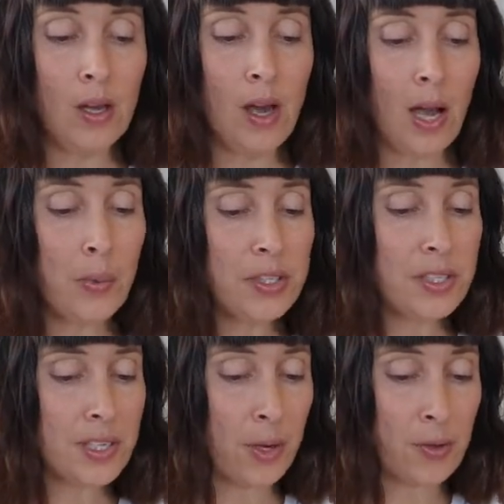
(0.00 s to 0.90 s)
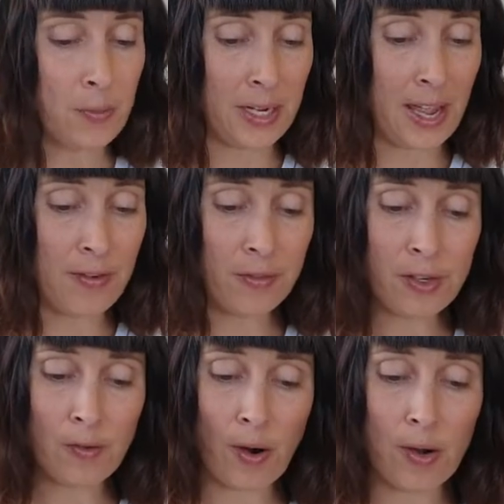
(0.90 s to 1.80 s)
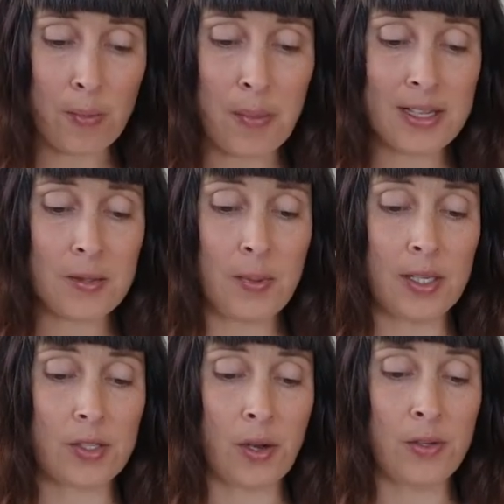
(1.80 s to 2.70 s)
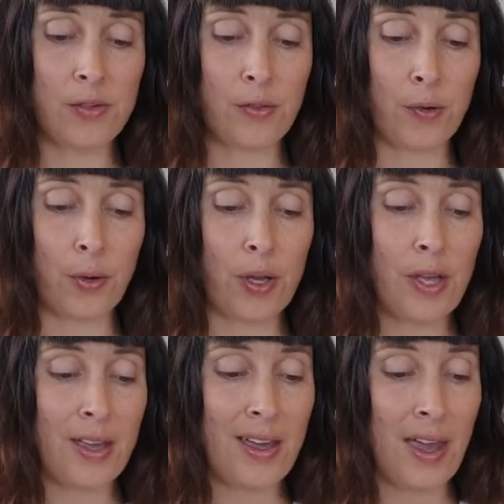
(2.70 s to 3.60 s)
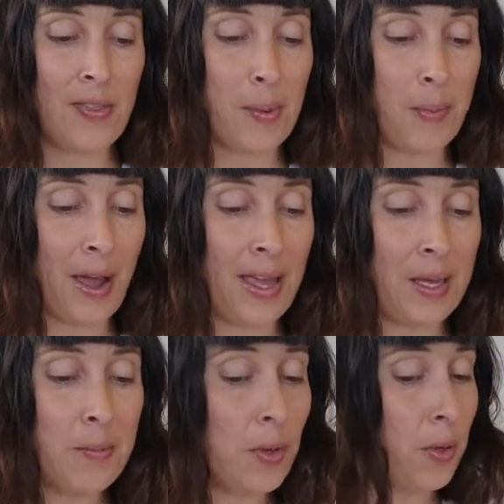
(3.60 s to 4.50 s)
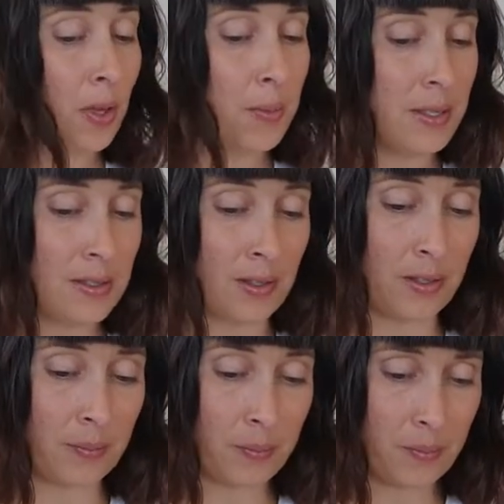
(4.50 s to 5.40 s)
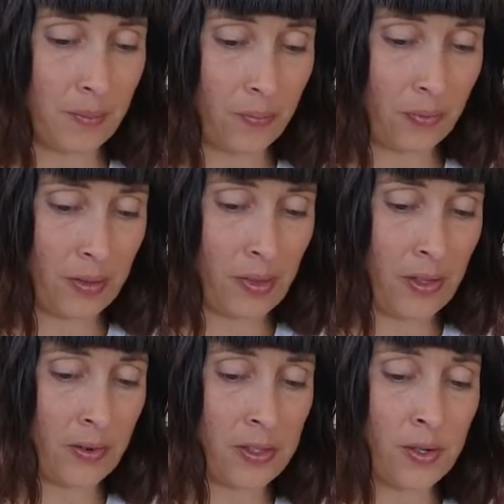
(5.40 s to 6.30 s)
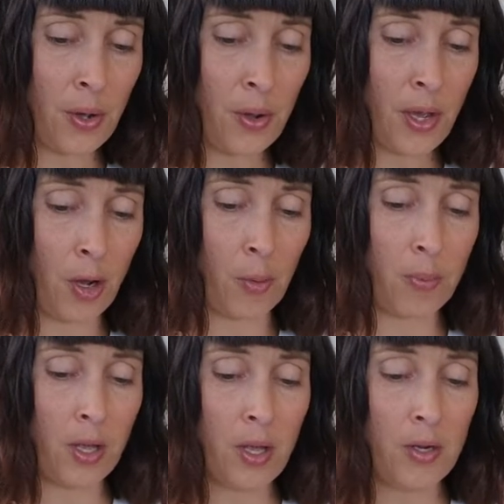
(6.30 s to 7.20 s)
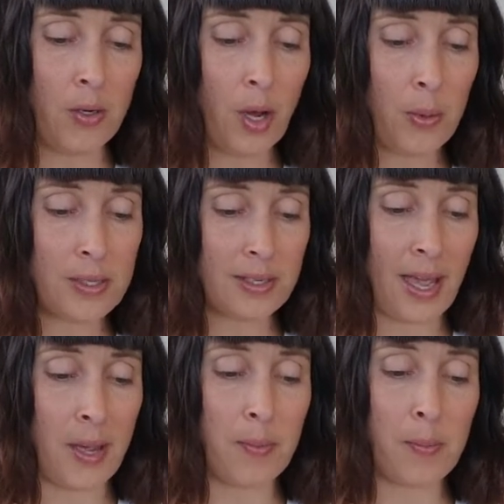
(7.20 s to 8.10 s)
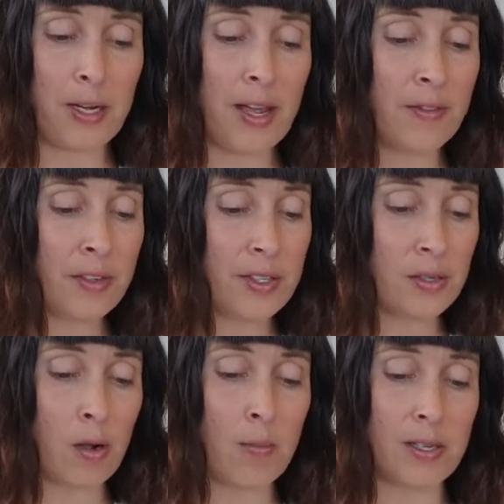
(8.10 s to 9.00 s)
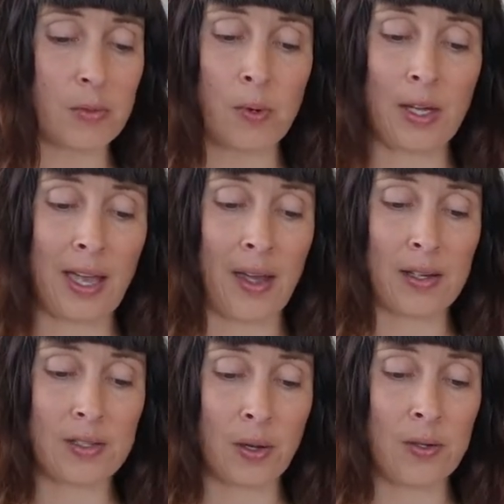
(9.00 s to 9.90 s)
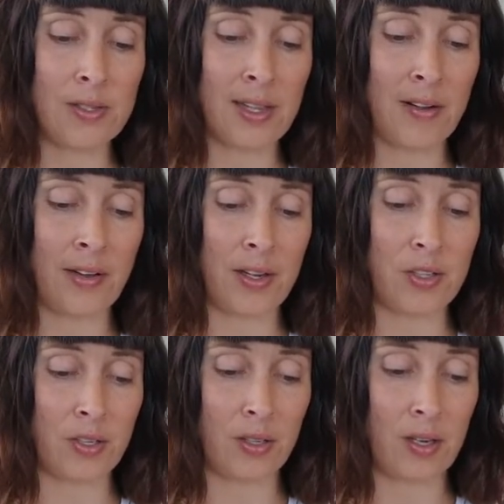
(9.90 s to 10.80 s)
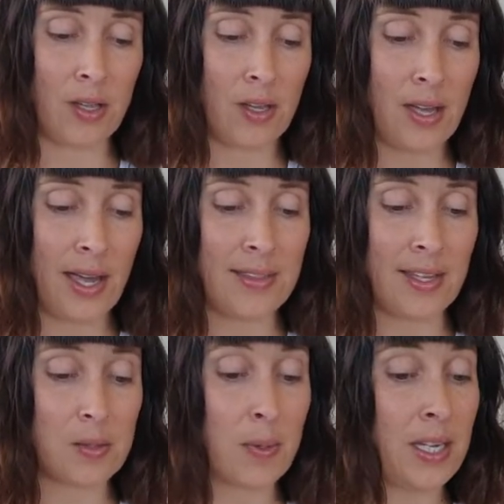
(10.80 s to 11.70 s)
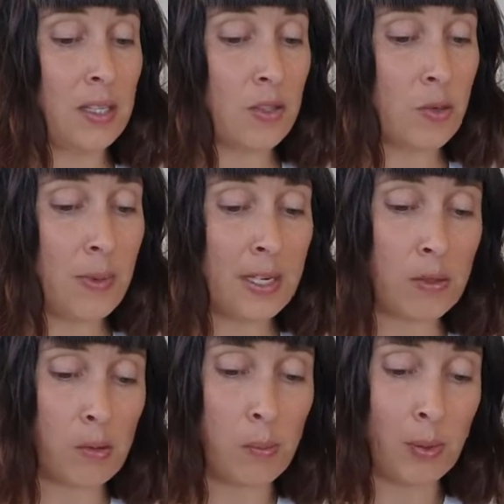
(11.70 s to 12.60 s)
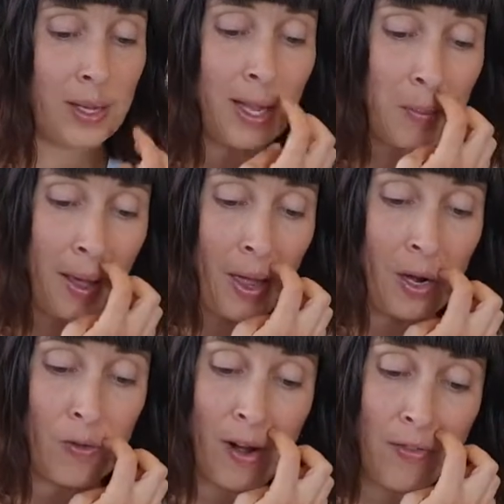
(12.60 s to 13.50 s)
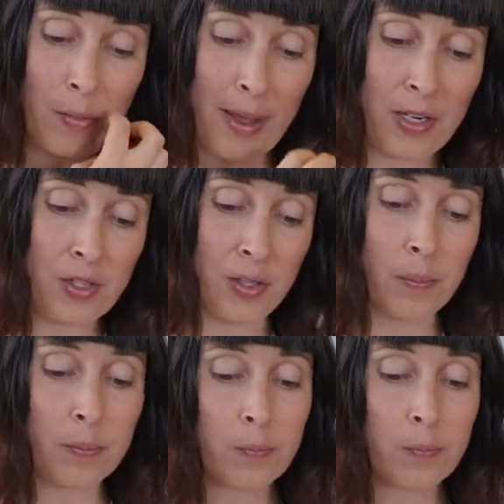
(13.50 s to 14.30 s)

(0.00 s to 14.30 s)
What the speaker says: I want to tell them that every wrong must be atoned for, and that by him who commits it, that there is no help, no escape, but every soul must work out its own salvation, and thus be instrumental in bringing about a reformation,